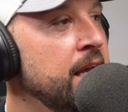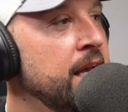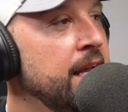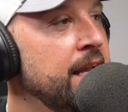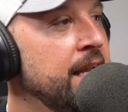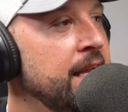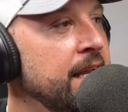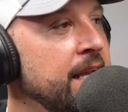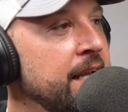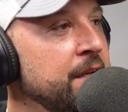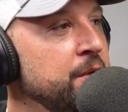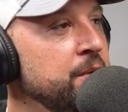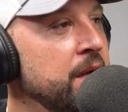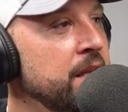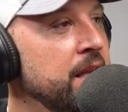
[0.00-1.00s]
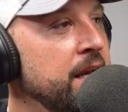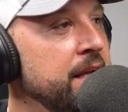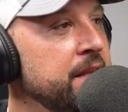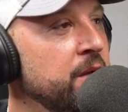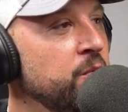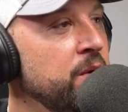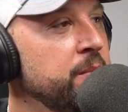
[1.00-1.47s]
and i do not like
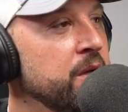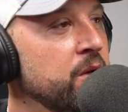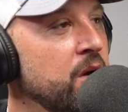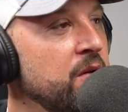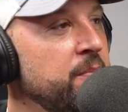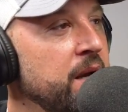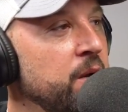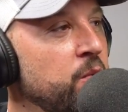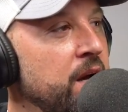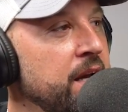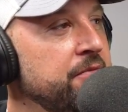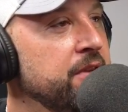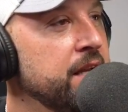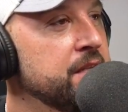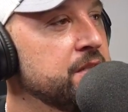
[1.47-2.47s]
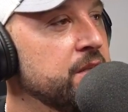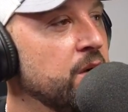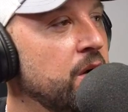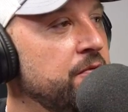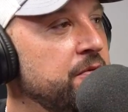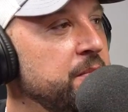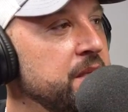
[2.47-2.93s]
that women golf my wife likes to
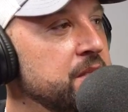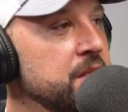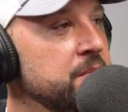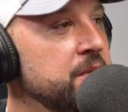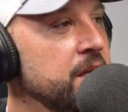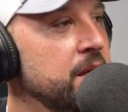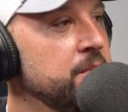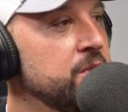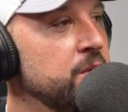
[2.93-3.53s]
golf with me sometimes